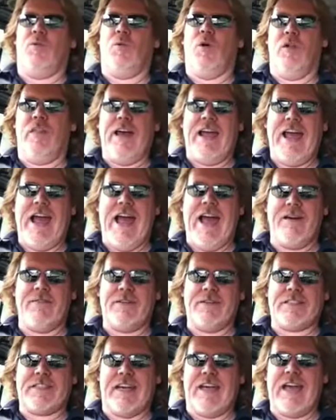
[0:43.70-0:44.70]
What they have
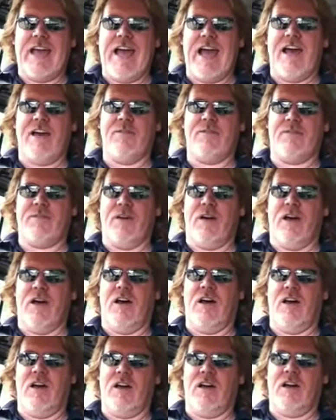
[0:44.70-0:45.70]
is they have
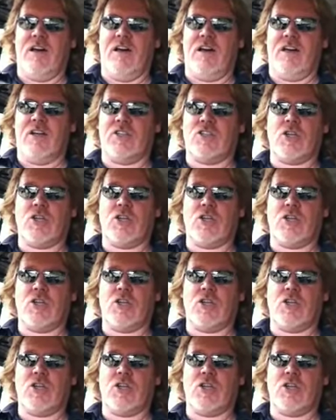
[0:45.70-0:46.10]
uh,